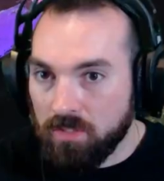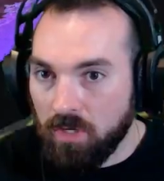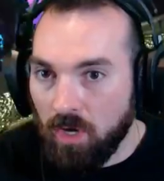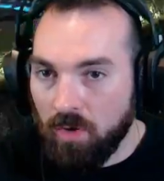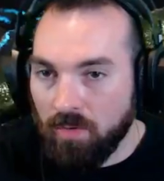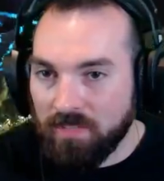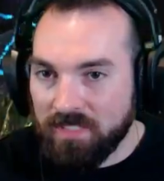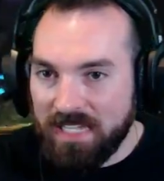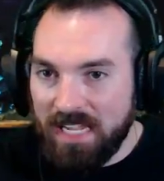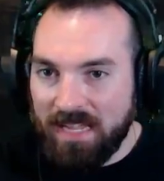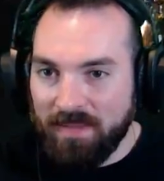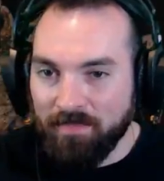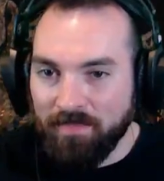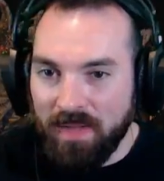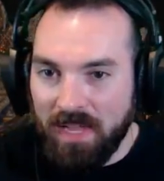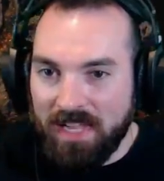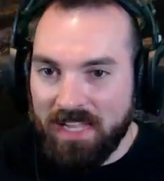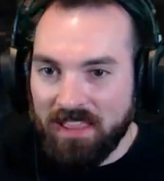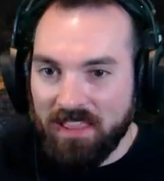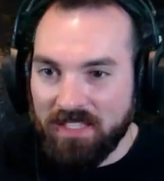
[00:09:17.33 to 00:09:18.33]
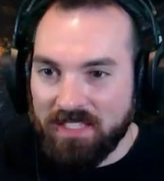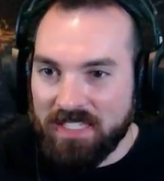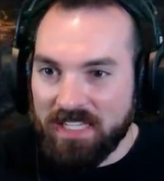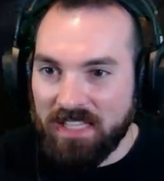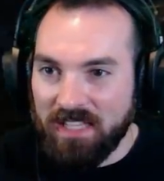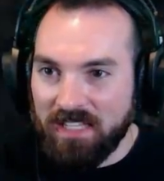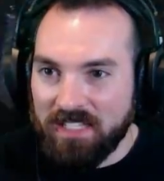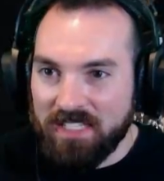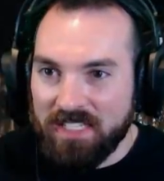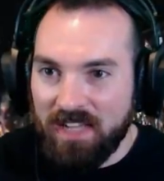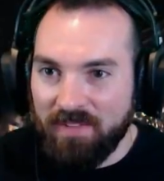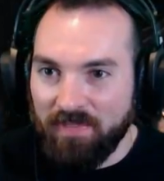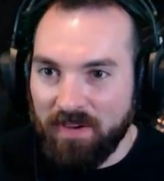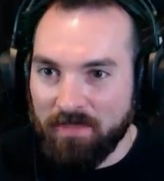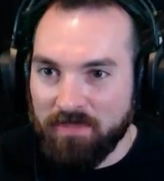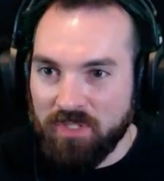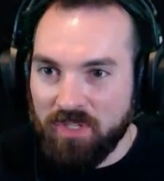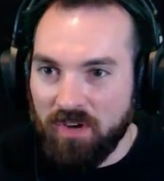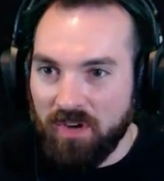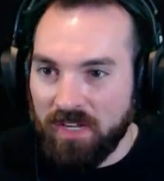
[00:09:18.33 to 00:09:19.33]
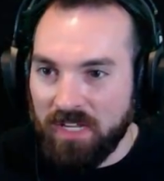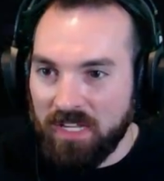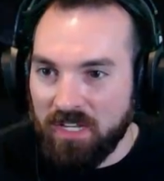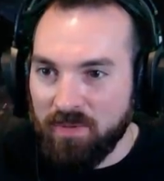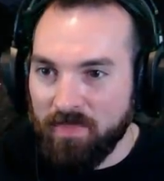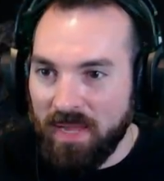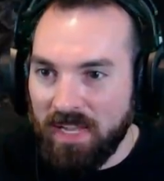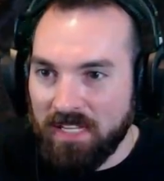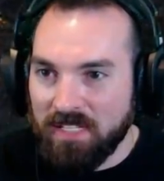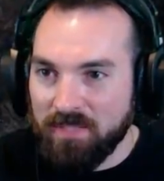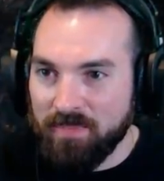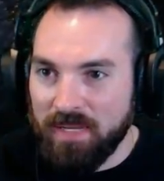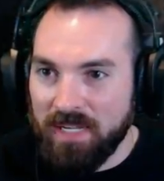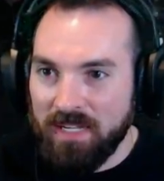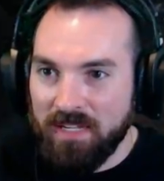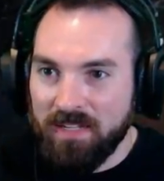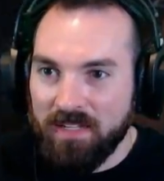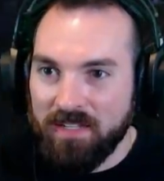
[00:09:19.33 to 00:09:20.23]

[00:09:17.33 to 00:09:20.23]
Don't, damn, I hit the ceiling, Stefan. I'm sorry. Can you make it to me?